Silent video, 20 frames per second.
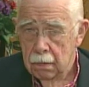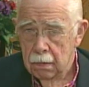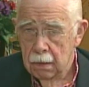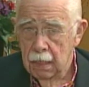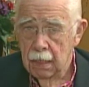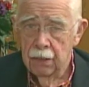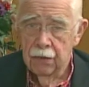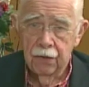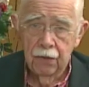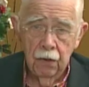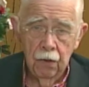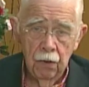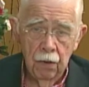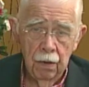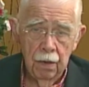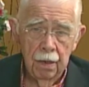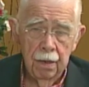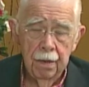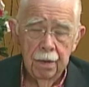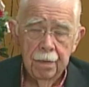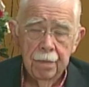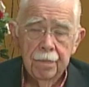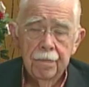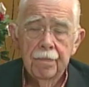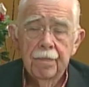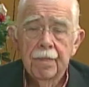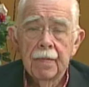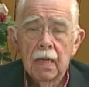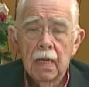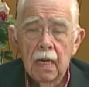it's good,
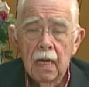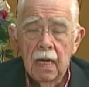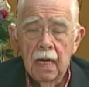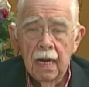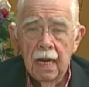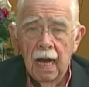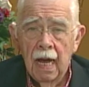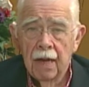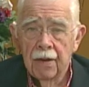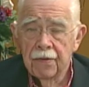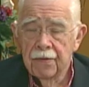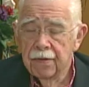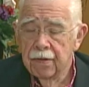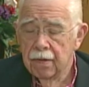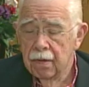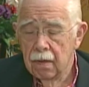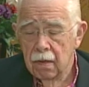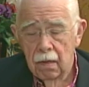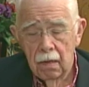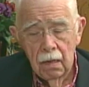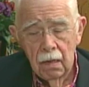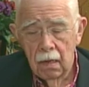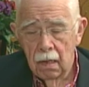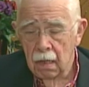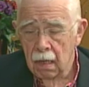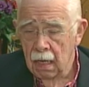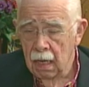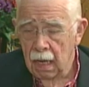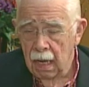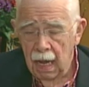it has
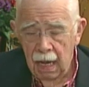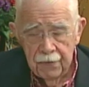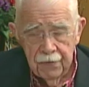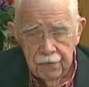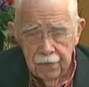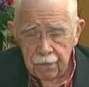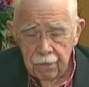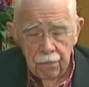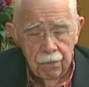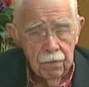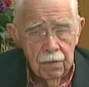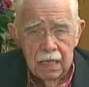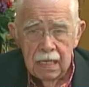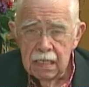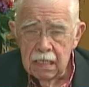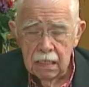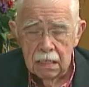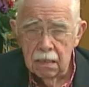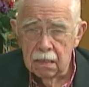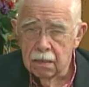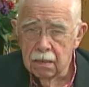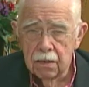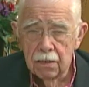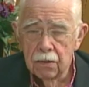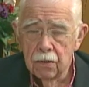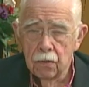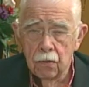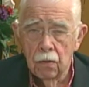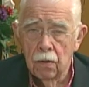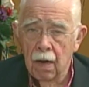lots of reasons
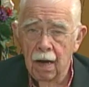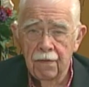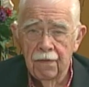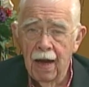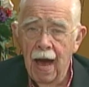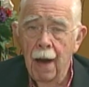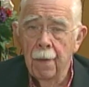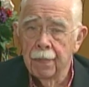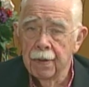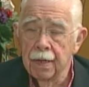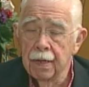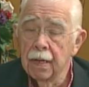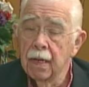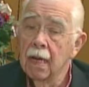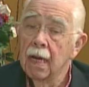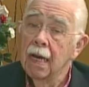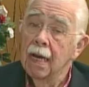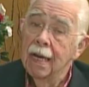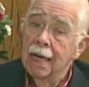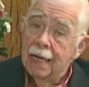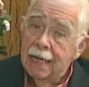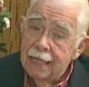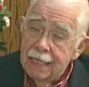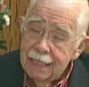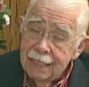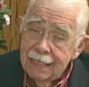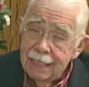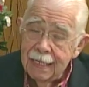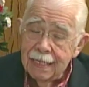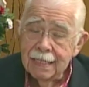to have happened,
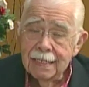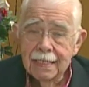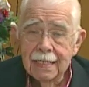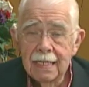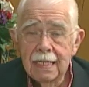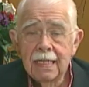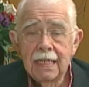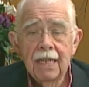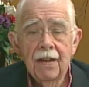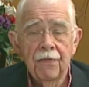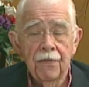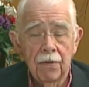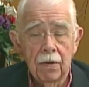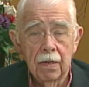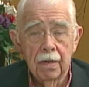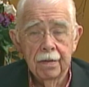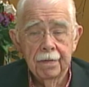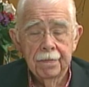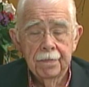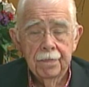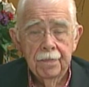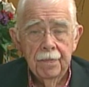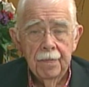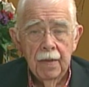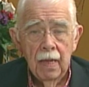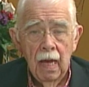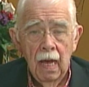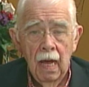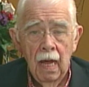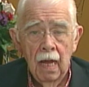just different.
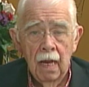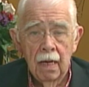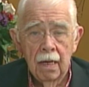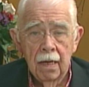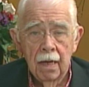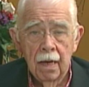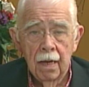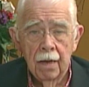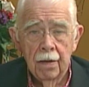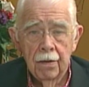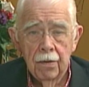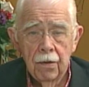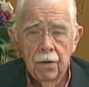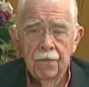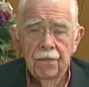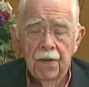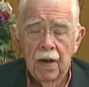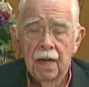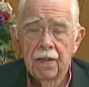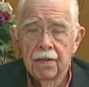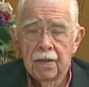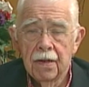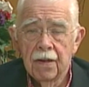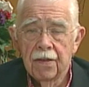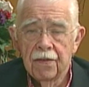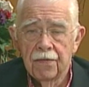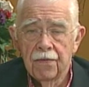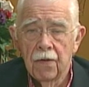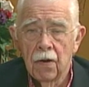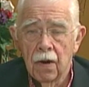And you'll find that
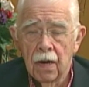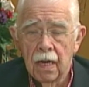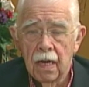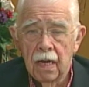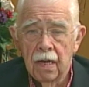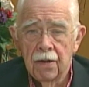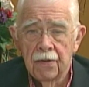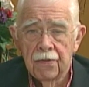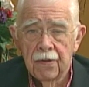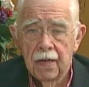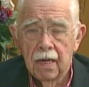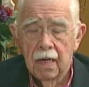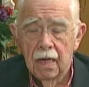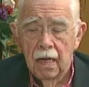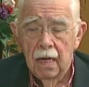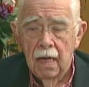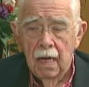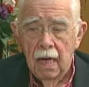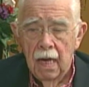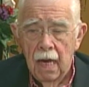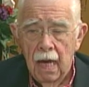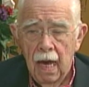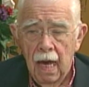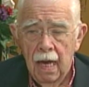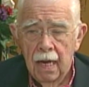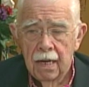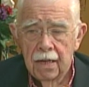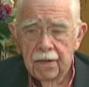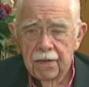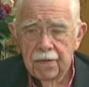it's very easy,
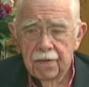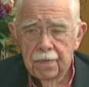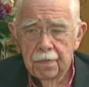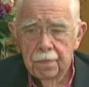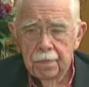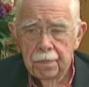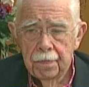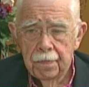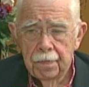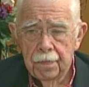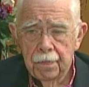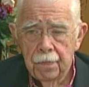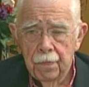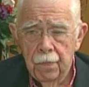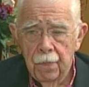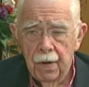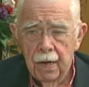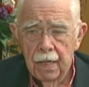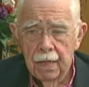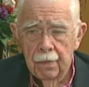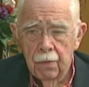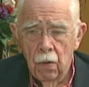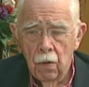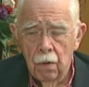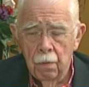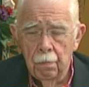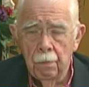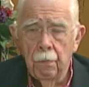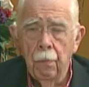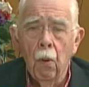and it's one of the more
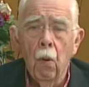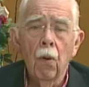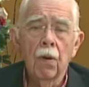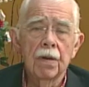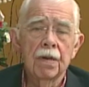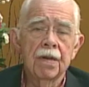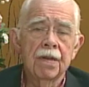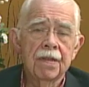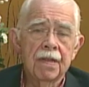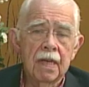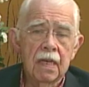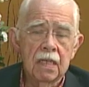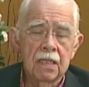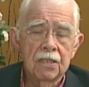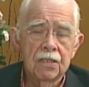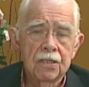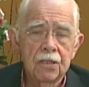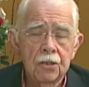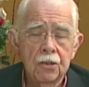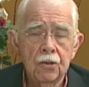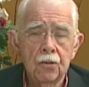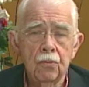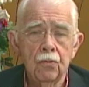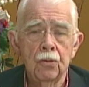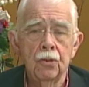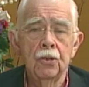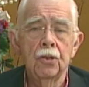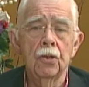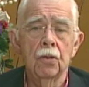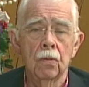important things that you
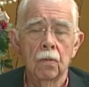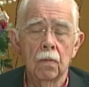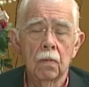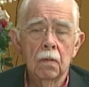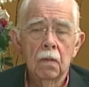do.